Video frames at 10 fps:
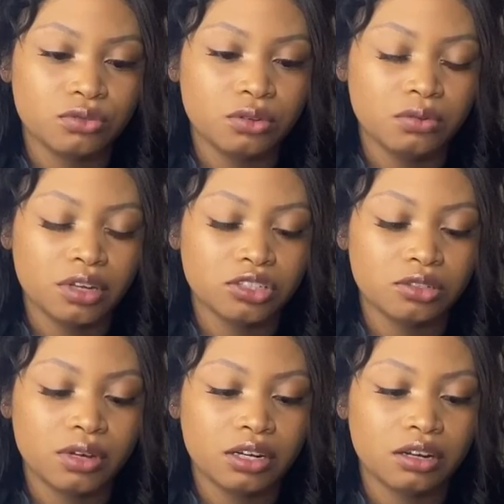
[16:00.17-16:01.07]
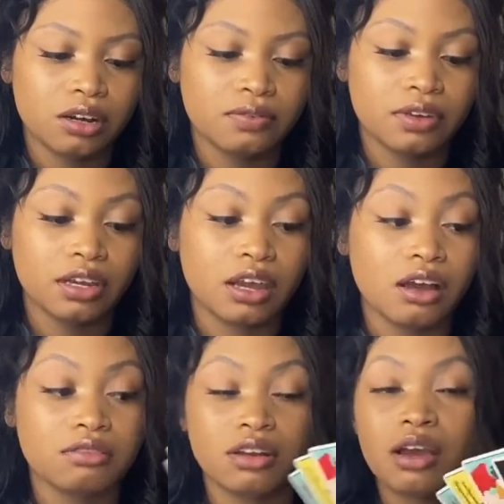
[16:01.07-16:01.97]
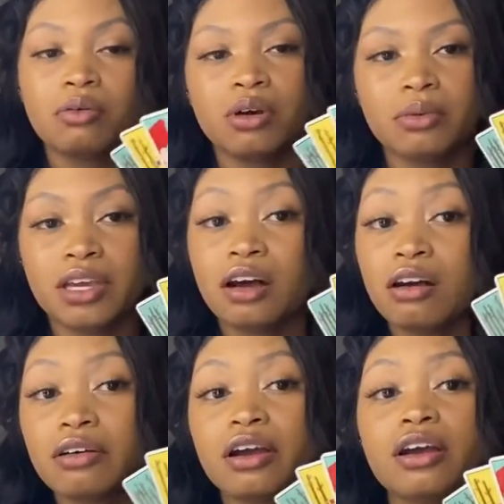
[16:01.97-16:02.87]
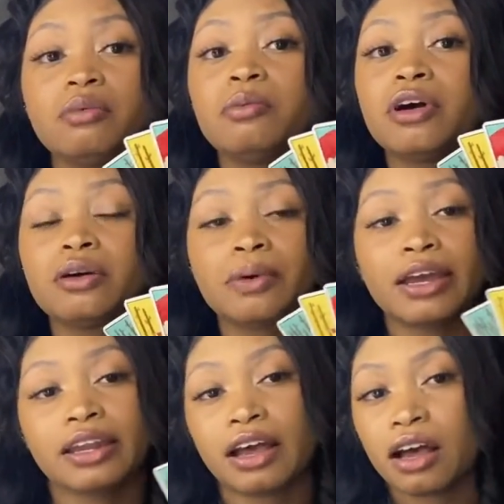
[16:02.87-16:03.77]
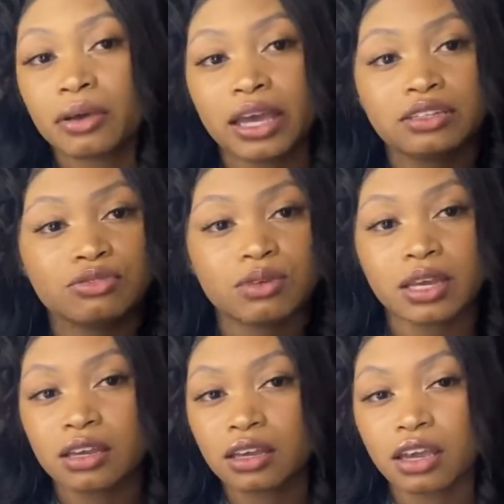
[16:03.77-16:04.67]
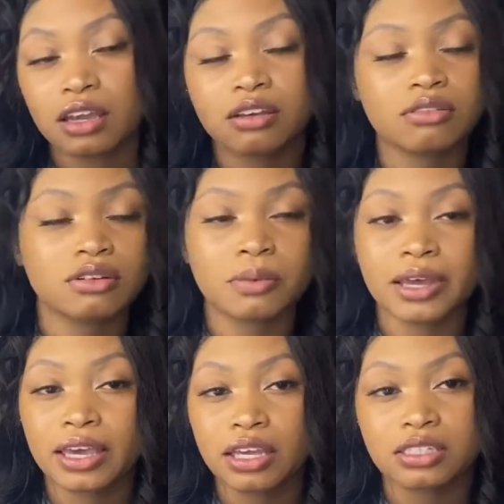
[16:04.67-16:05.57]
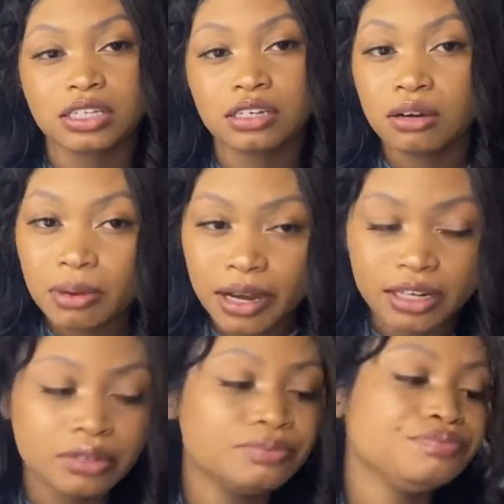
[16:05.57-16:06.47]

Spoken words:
You thought you had it all figured out. Not well. We all in hermit mode right now. Can't do nothing. Can't go nowhere. Can't see nobody.